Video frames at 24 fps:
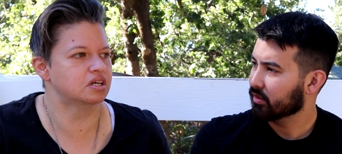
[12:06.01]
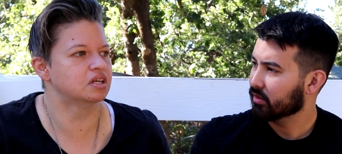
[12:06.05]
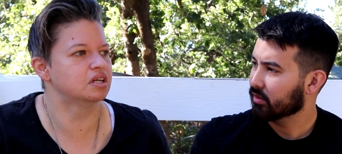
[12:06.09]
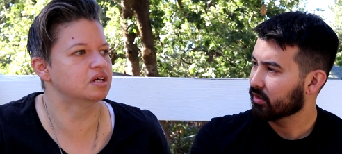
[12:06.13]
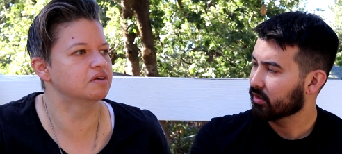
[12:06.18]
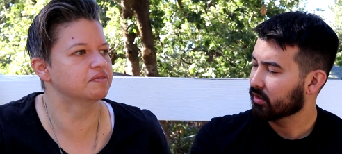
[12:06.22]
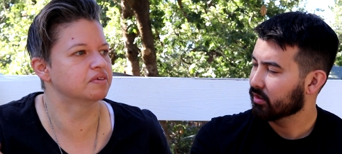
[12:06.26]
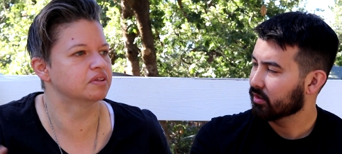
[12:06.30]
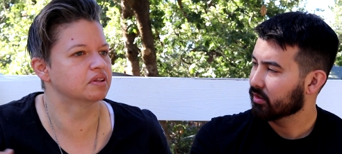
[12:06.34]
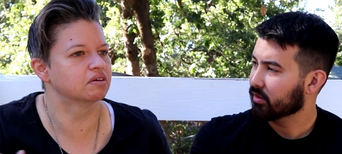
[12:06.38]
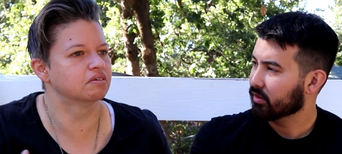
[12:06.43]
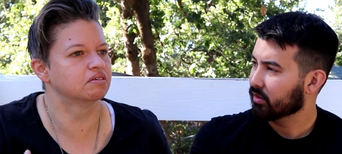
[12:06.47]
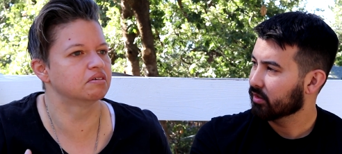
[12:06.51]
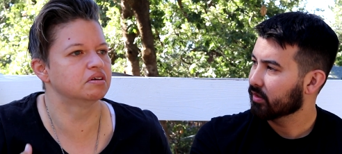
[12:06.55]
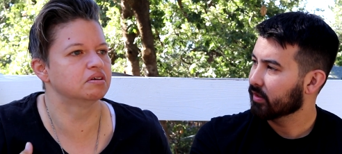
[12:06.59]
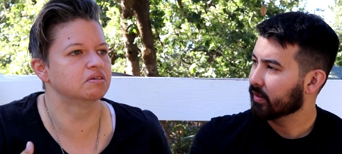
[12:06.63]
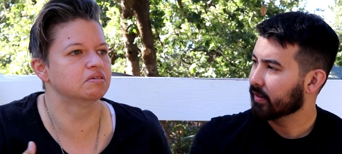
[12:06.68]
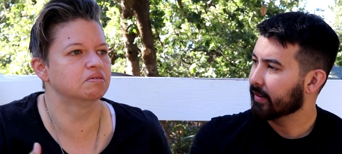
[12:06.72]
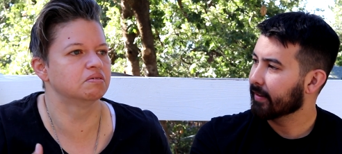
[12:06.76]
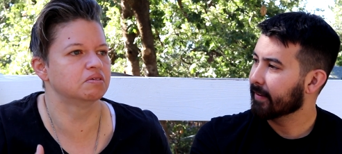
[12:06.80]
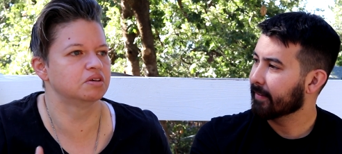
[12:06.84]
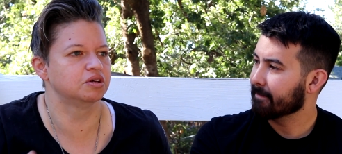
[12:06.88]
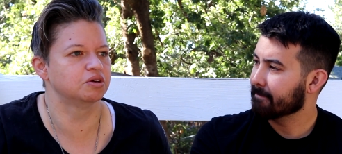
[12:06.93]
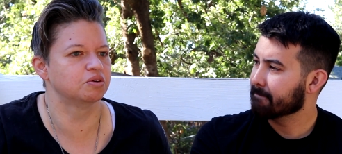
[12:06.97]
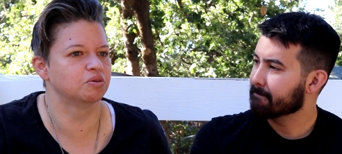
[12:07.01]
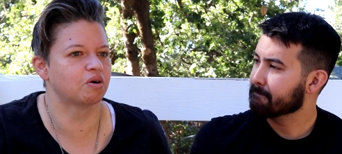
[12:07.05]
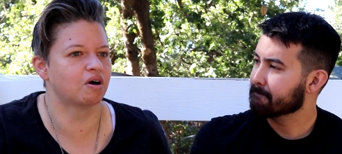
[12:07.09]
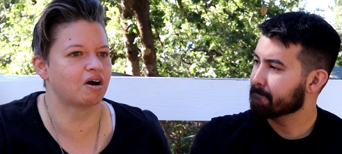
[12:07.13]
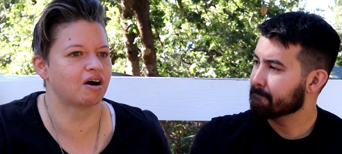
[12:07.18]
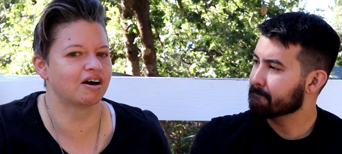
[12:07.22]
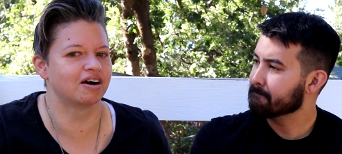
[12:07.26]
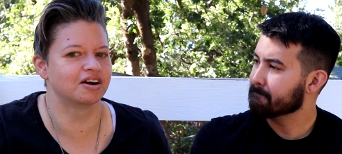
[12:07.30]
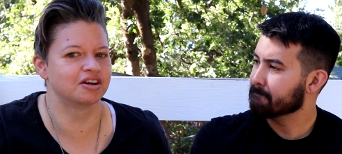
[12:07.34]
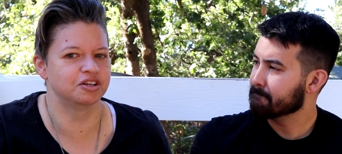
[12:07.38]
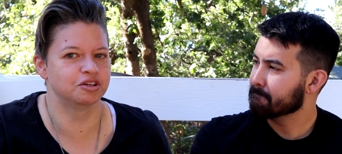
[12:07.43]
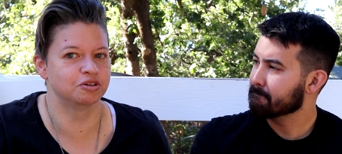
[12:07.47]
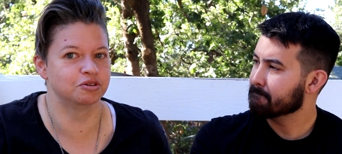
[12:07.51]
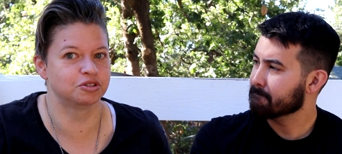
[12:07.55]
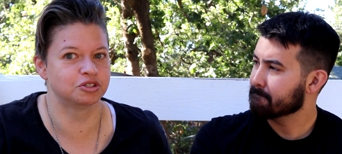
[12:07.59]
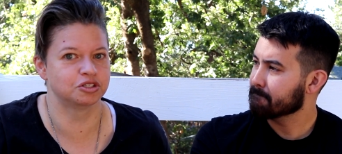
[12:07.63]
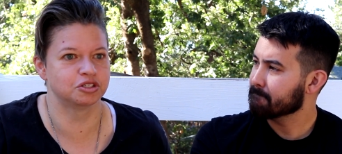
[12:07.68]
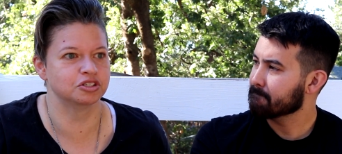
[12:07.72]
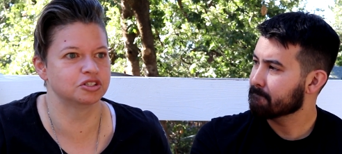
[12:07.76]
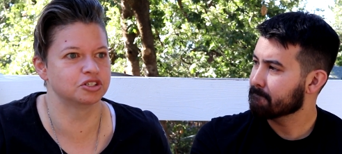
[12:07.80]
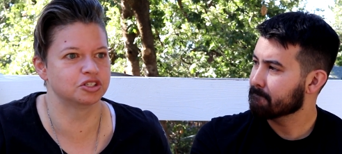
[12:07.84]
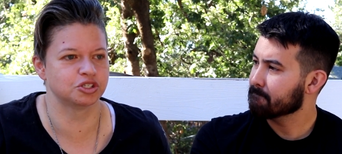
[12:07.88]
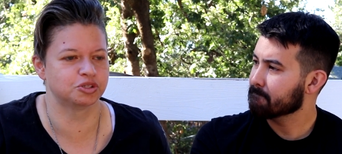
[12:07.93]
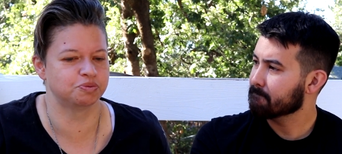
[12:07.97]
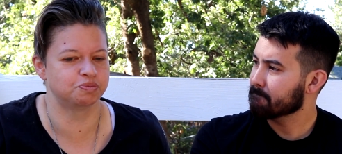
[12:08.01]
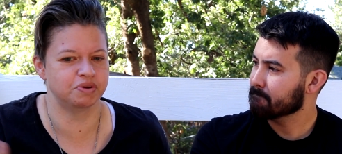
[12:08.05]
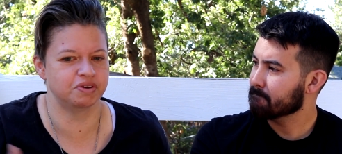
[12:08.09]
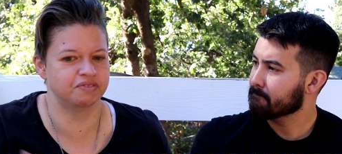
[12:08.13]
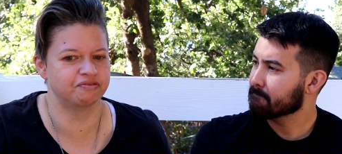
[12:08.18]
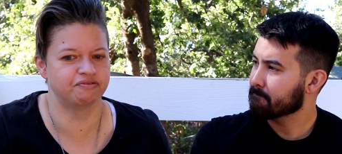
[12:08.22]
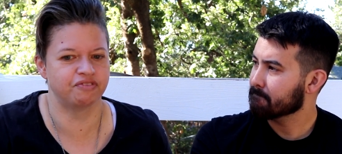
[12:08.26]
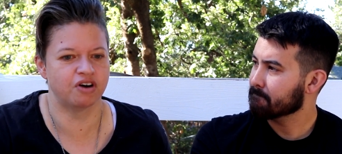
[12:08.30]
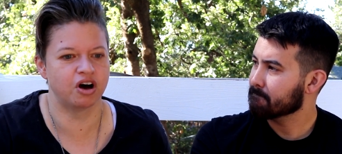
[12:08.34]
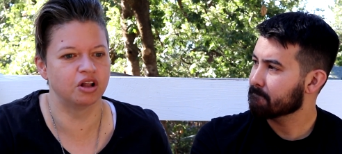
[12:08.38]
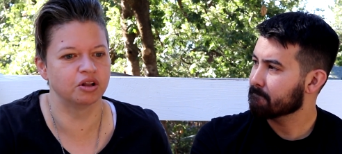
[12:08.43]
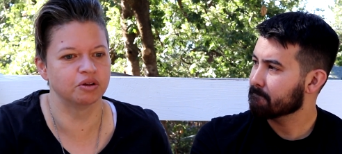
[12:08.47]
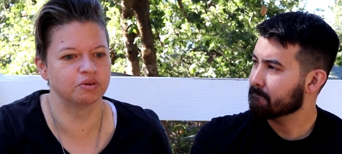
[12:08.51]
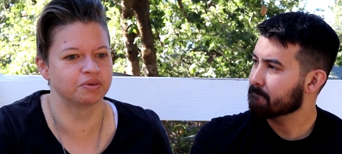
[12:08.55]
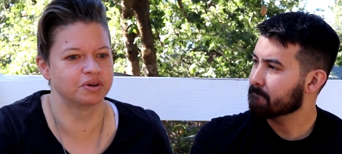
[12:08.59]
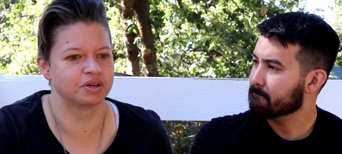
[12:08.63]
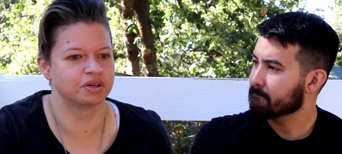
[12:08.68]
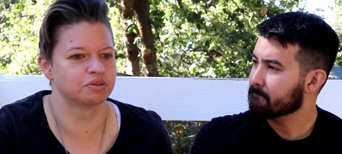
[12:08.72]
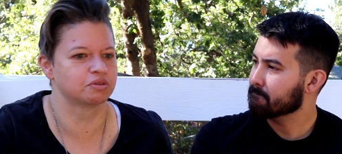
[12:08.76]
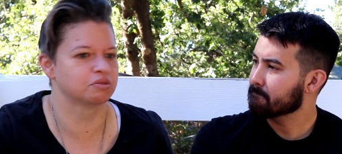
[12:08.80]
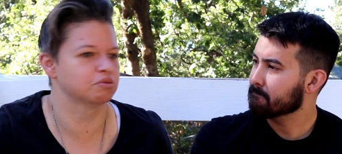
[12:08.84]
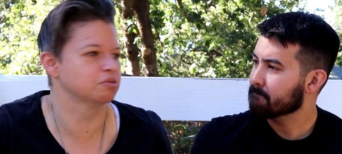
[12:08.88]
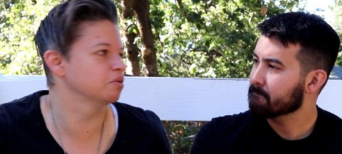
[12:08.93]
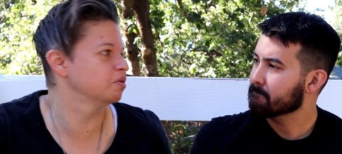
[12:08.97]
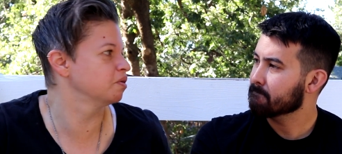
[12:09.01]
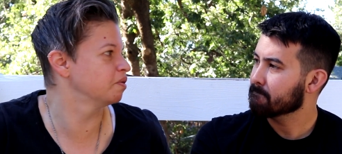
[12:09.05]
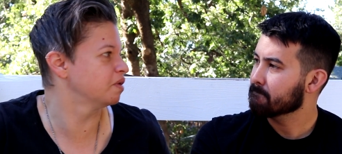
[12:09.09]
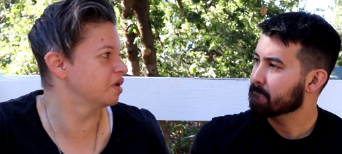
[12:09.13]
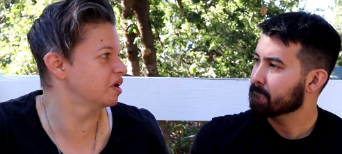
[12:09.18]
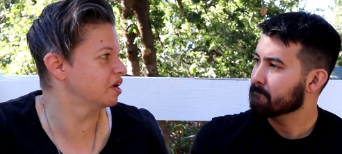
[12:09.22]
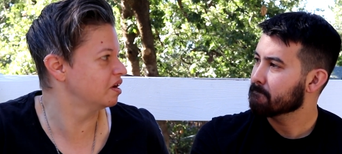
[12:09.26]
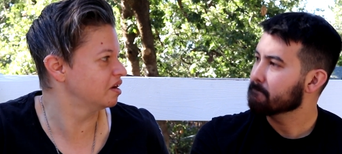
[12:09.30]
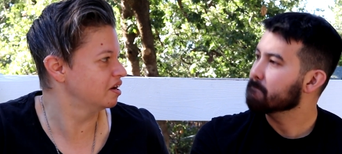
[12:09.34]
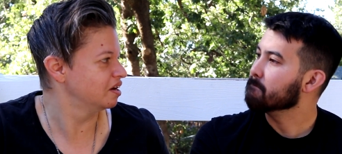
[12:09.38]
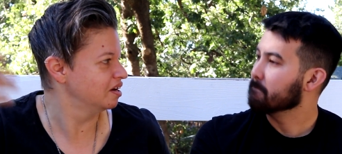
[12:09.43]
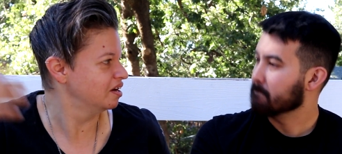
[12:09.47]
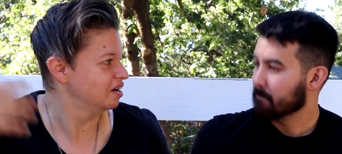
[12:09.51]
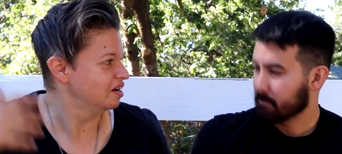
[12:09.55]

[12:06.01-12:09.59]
Speaker 1: Even though you are, you should just be following through a